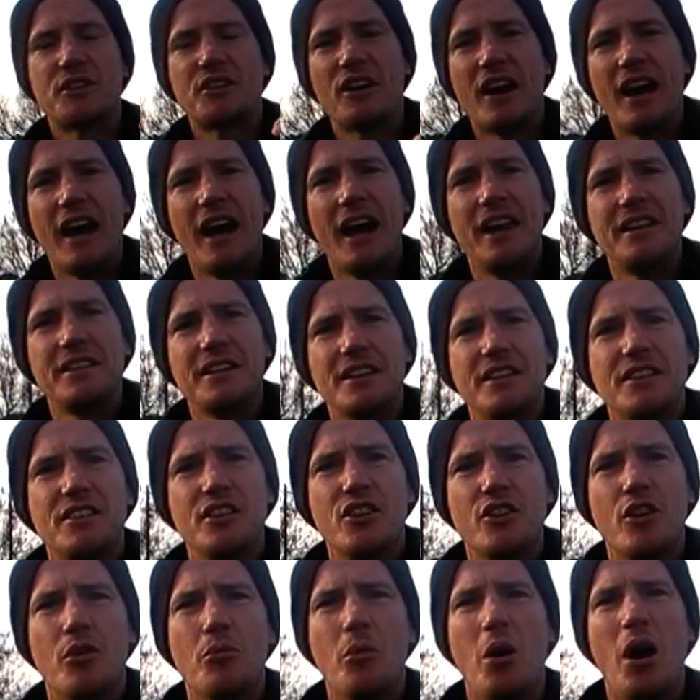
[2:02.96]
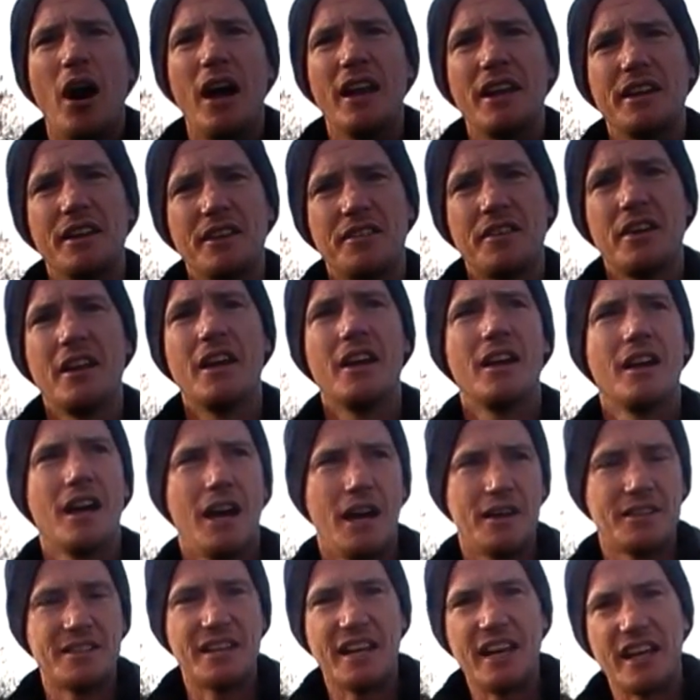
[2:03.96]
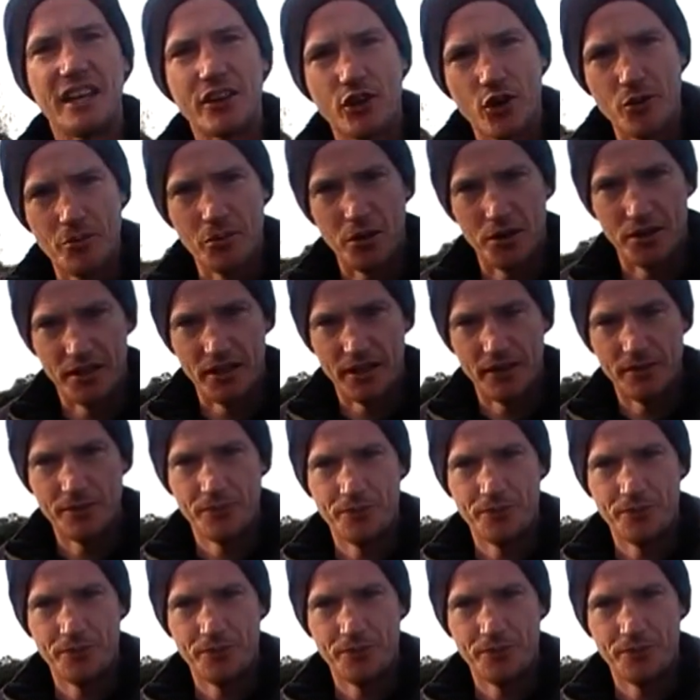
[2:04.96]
their hand into your wallet and take your money.